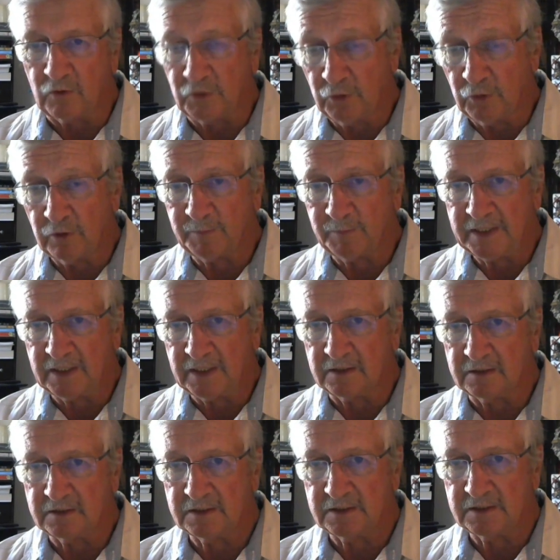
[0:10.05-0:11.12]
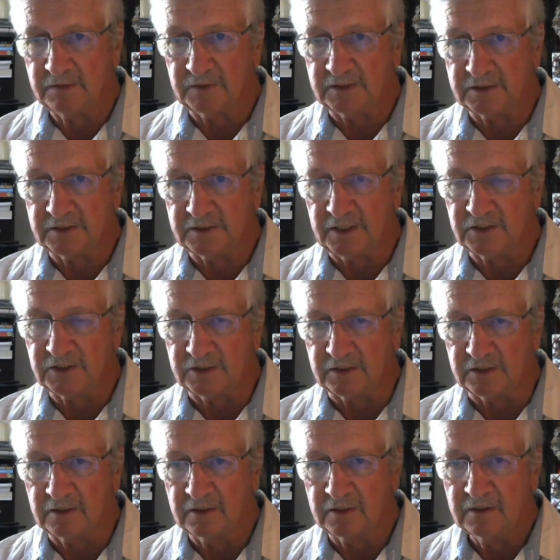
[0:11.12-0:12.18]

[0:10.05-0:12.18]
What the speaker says: European civilization.